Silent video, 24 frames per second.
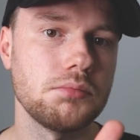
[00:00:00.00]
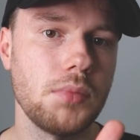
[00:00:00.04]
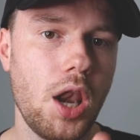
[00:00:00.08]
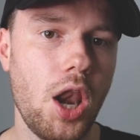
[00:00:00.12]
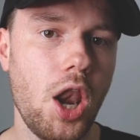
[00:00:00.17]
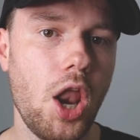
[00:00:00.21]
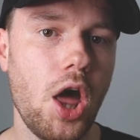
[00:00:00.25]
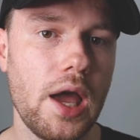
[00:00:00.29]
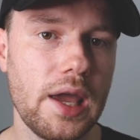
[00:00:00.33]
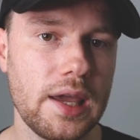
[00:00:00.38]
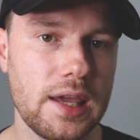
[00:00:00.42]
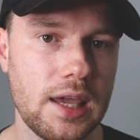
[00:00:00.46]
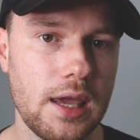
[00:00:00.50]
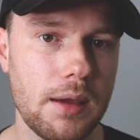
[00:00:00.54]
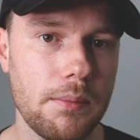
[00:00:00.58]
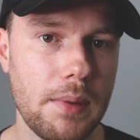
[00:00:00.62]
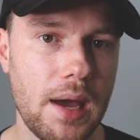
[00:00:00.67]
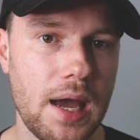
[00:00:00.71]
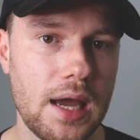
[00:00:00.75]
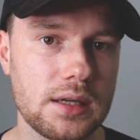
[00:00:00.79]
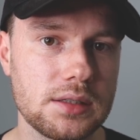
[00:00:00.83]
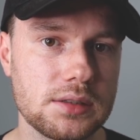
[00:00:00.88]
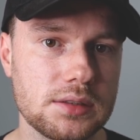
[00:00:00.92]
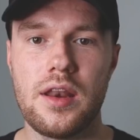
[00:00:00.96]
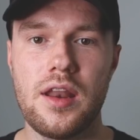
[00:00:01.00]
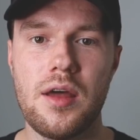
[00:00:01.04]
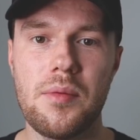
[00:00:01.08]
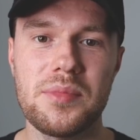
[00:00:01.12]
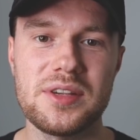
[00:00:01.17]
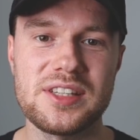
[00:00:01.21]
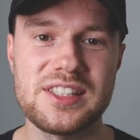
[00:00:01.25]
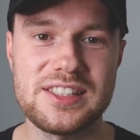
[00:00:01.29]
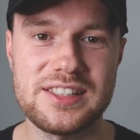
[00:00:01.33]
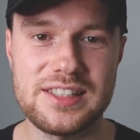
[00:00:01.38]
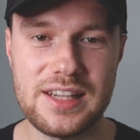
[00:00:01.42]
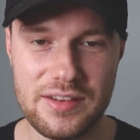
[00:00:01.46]
Like it, Max.
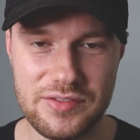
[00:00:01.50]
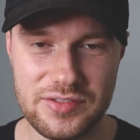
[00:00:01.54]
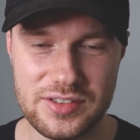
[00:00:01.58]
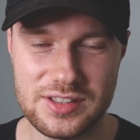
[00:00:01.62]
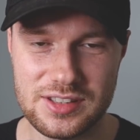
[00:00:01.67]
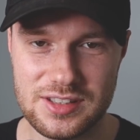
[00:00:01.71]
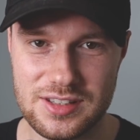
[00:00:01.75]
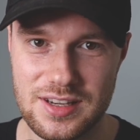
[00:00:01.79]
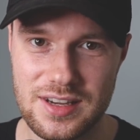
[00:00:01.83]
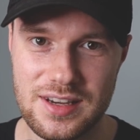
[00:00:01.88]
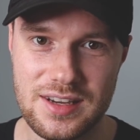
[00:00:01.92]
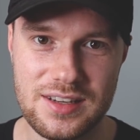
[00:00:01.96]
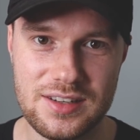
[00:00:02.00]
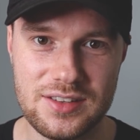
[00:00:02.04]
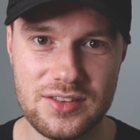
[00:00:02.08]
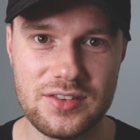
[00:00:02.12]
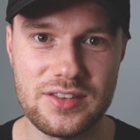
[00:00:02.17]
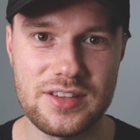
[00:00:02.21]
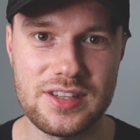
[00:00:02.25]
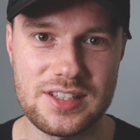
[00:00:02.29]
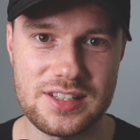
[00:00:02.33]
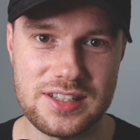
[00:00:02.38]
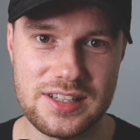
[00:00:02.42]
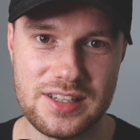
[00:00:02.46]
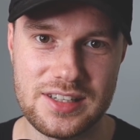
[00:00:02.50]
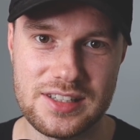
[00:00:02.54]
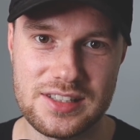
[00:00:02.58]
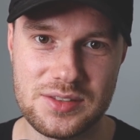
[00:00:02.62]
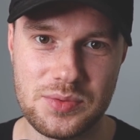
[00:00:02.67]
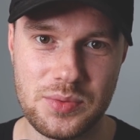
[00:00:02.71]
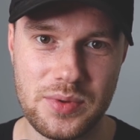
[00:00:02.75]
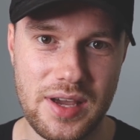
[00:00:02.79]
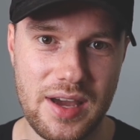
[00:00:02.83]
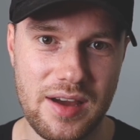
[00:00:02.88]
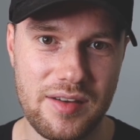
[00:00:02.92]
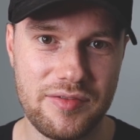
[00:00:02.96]
Number 17 on this
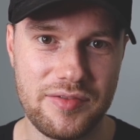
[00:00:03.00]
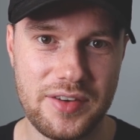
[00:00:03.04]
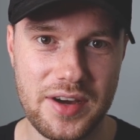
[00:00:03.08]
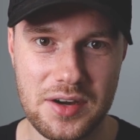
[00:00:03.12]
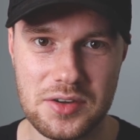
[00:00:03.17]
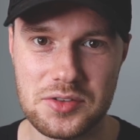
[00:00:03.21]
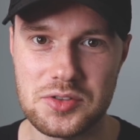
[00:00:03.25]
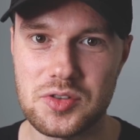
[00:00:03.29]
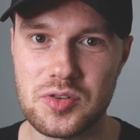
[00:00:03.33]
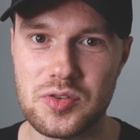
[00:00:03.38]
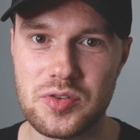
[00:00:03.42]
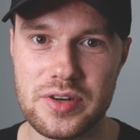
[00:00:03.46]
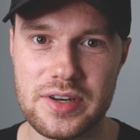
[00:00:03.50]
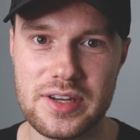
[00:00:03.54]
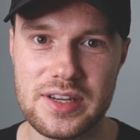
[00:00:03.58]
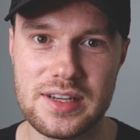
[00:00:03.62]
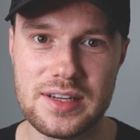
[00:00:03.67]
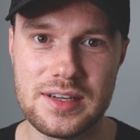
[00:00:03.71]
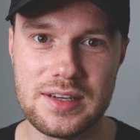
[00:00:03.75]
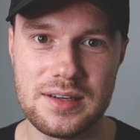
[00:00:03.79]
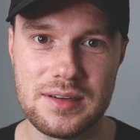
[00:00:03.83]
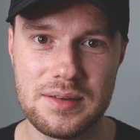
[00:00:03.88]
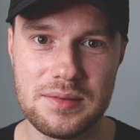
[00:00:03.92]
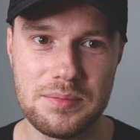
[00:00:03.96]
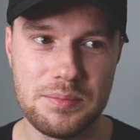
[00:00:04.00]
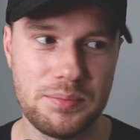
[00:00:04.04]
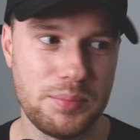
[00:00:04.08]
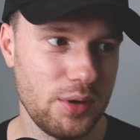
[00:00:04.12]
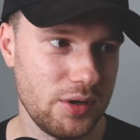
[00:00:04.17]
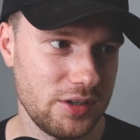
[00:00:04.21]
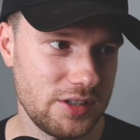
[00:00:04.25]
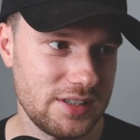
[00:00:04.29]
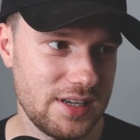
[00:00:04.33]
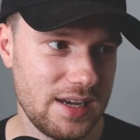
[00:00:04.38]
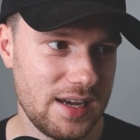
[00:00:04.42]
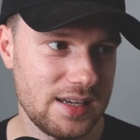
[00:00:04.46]
list, we have Valtteri
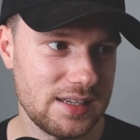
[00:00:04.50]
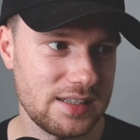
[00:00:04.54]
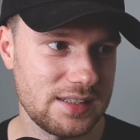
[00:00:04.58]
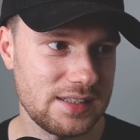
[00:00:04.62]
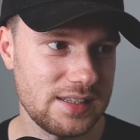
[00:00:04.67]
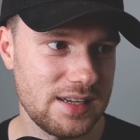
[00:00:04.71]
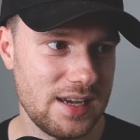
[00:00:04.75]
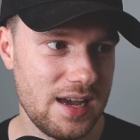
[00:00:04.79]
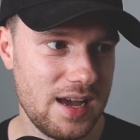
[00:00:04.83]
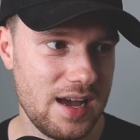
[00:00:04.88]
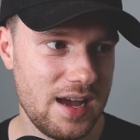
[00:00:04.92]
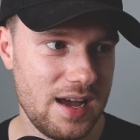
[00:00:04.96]
Bottas.